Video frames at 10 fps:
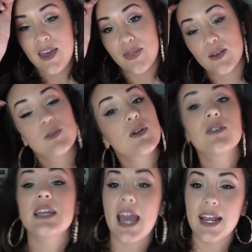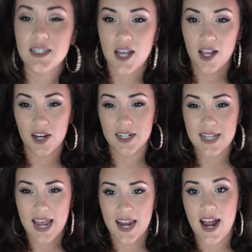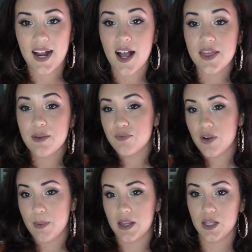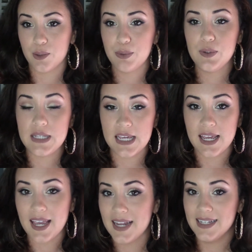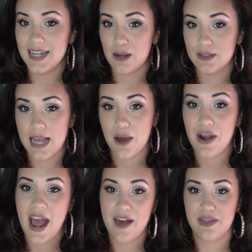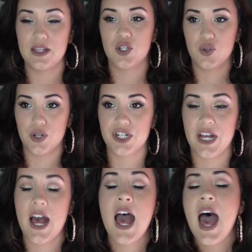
those were only $8, and I got them from a little boutique in downtown Athens, Georgia.